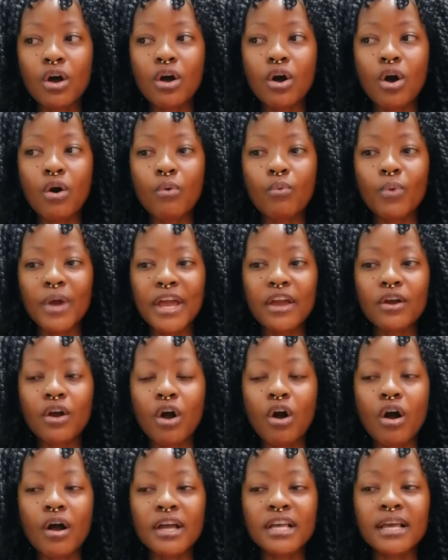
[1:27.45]
uh, where
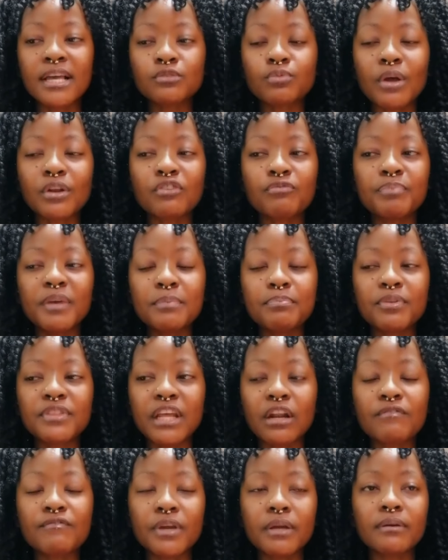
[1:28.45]
uh, is one of people
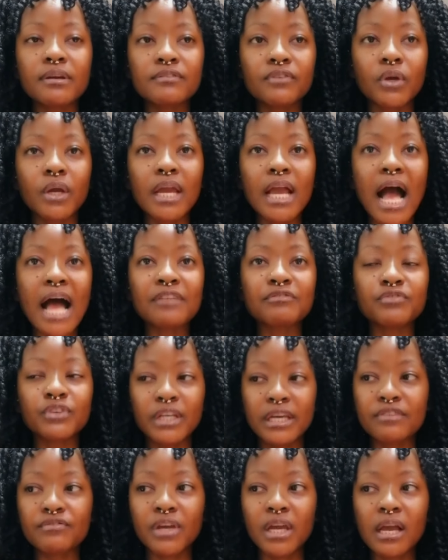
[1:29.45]
that are very very
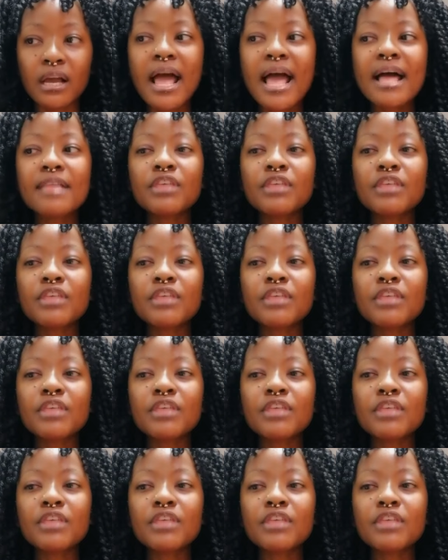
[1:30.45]
unforgiving